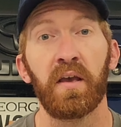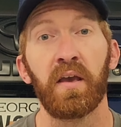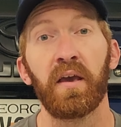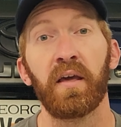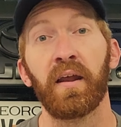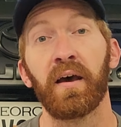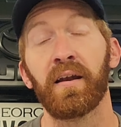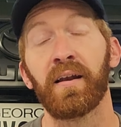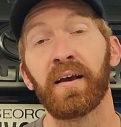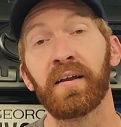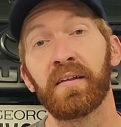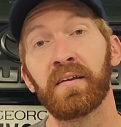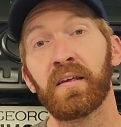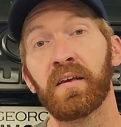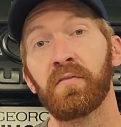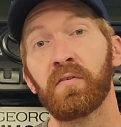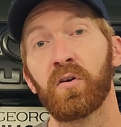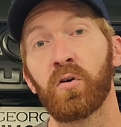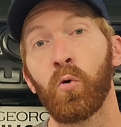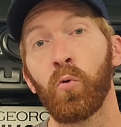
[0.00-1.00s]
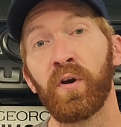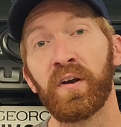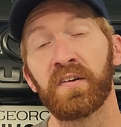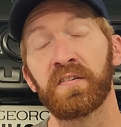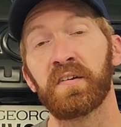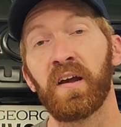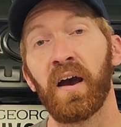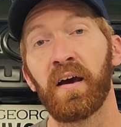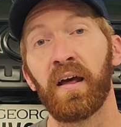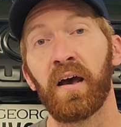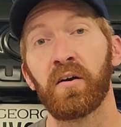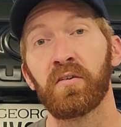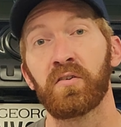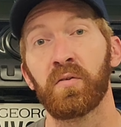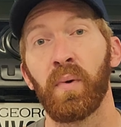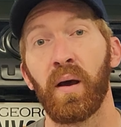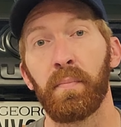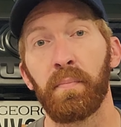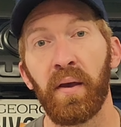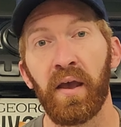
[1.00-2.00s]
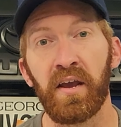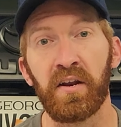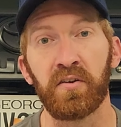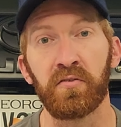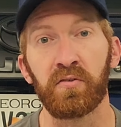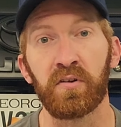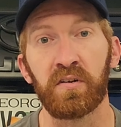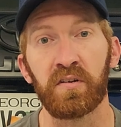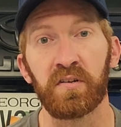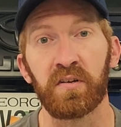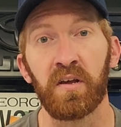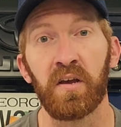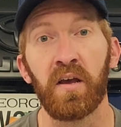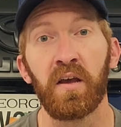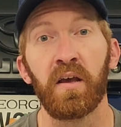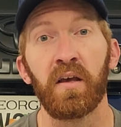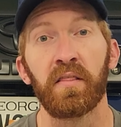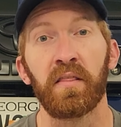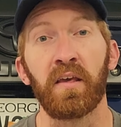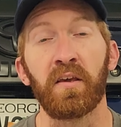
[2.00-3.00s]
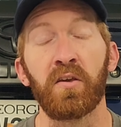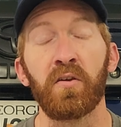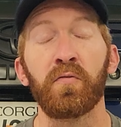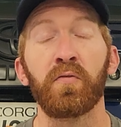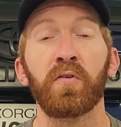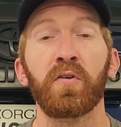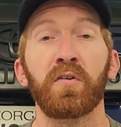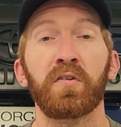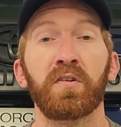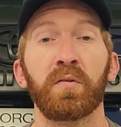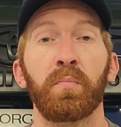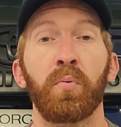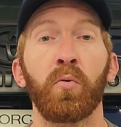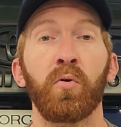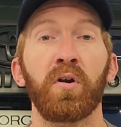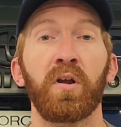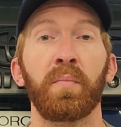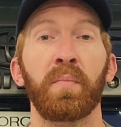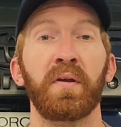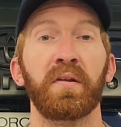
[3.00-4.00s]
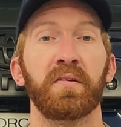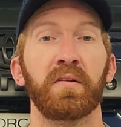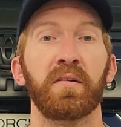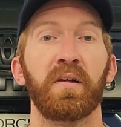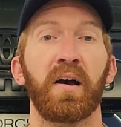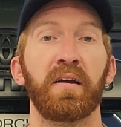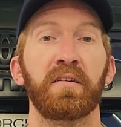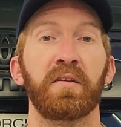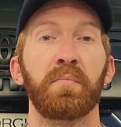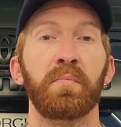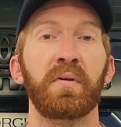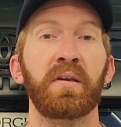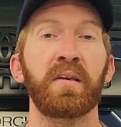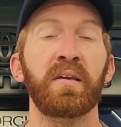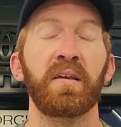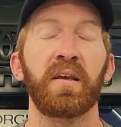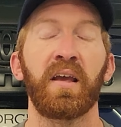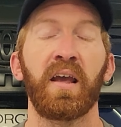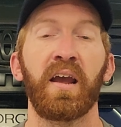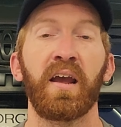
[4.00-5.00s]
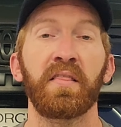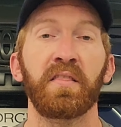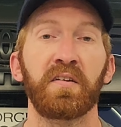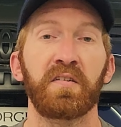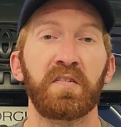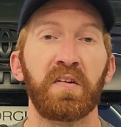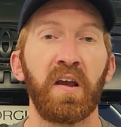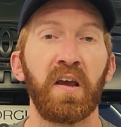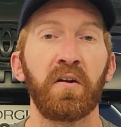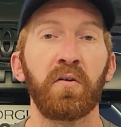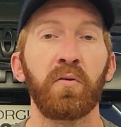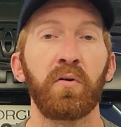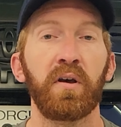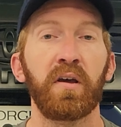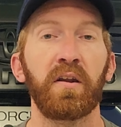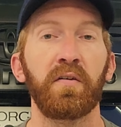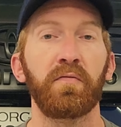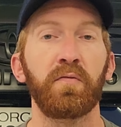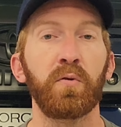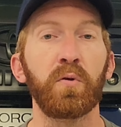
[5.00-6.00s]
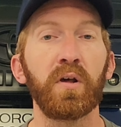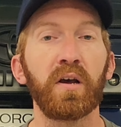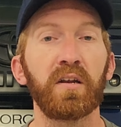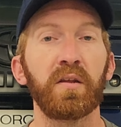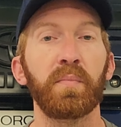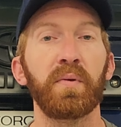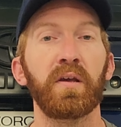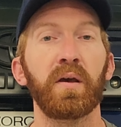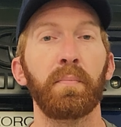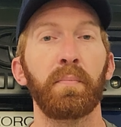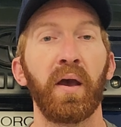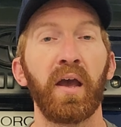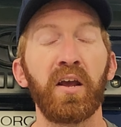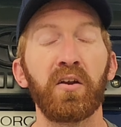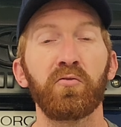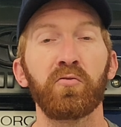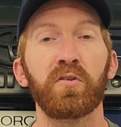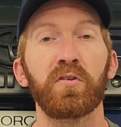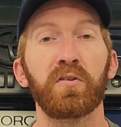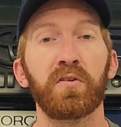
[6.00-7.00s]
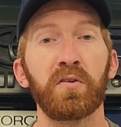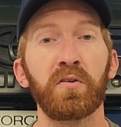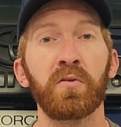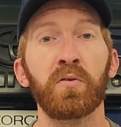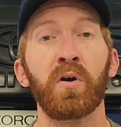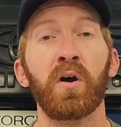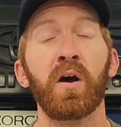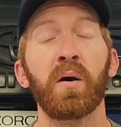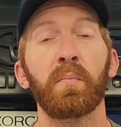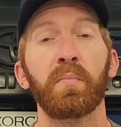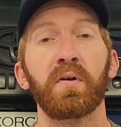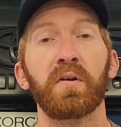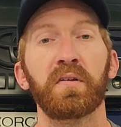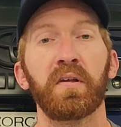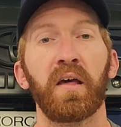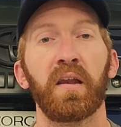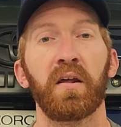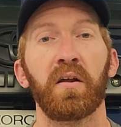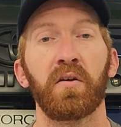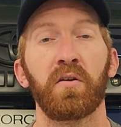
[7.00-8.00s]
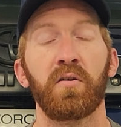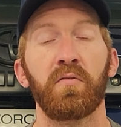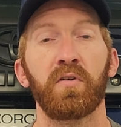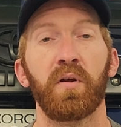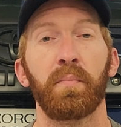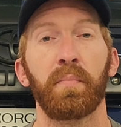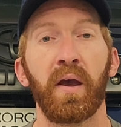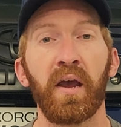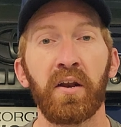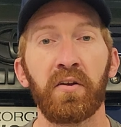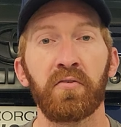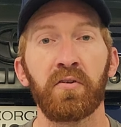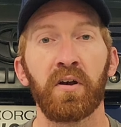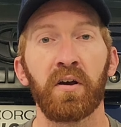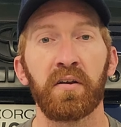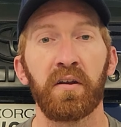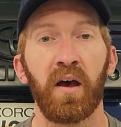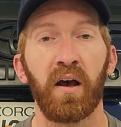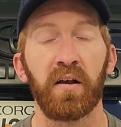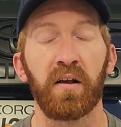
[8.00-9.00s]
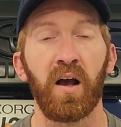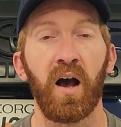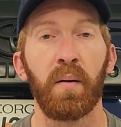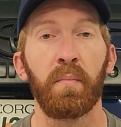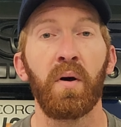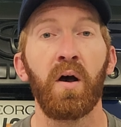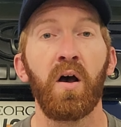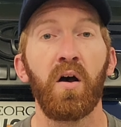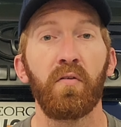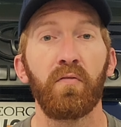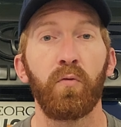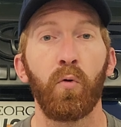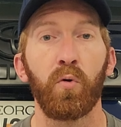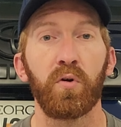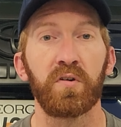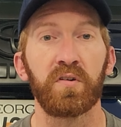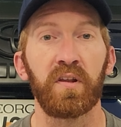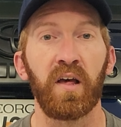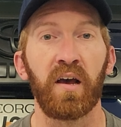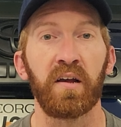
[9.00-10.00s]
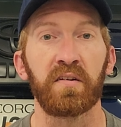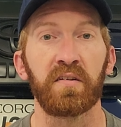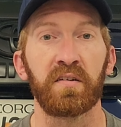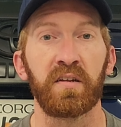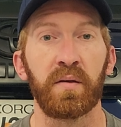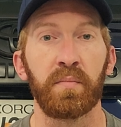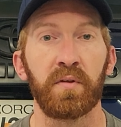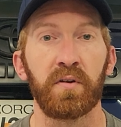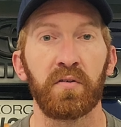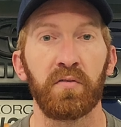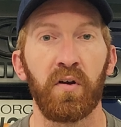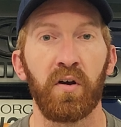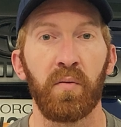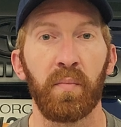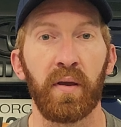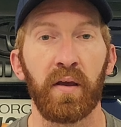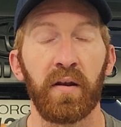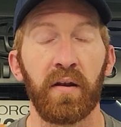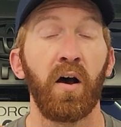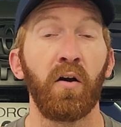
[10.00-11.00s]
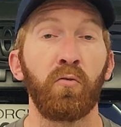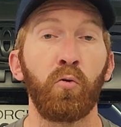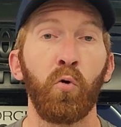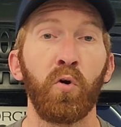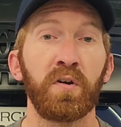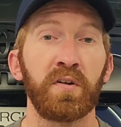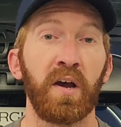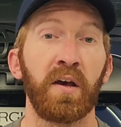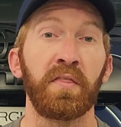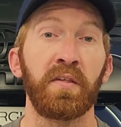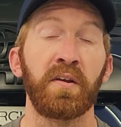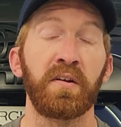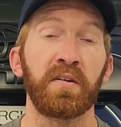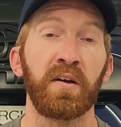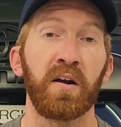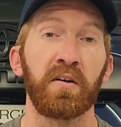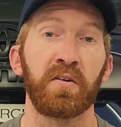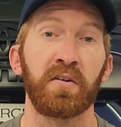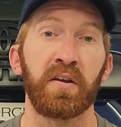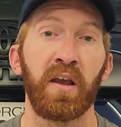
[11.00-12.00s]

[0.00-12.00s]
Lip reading: Now I'd like to give a quick shout out to my patrons. Thank you for your support. It means a lot to me and the channel. And if you'd like to be a patron too, please head on over to patreon.com/Tim the Trailman. Of course, I thank Dr.